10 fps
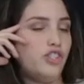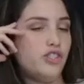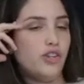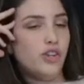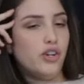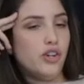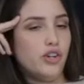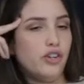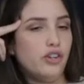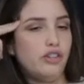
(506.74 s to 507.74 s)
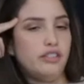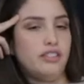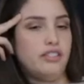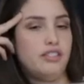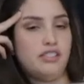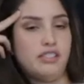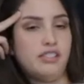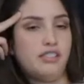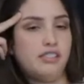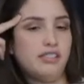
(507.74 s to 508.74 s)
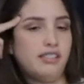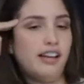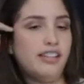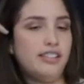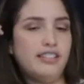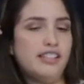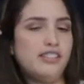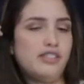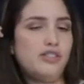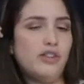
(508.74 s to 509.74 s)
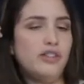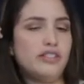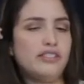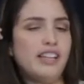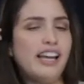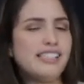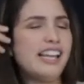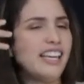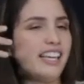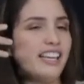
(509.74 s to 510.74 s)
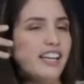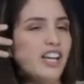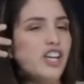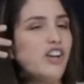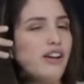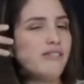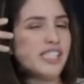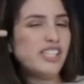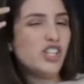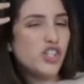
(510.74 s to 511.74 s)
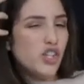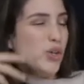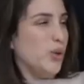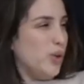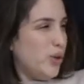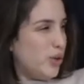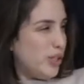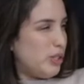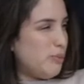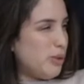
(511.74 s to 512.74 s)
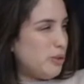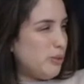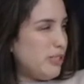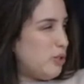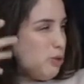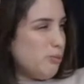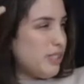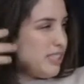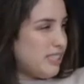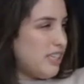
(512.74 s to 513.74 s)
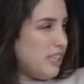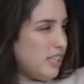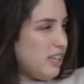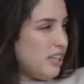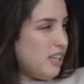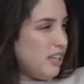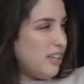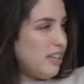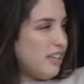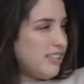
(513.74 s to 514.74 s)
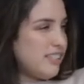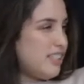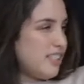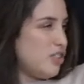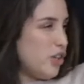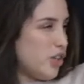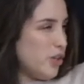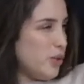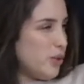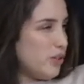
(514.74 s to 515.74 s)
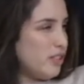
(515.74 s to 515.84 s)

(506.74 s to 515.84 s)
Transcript: So it's just I I just don't it's like you know, if it's not you who is supposed to be super skinny, yeah. it's just not you, you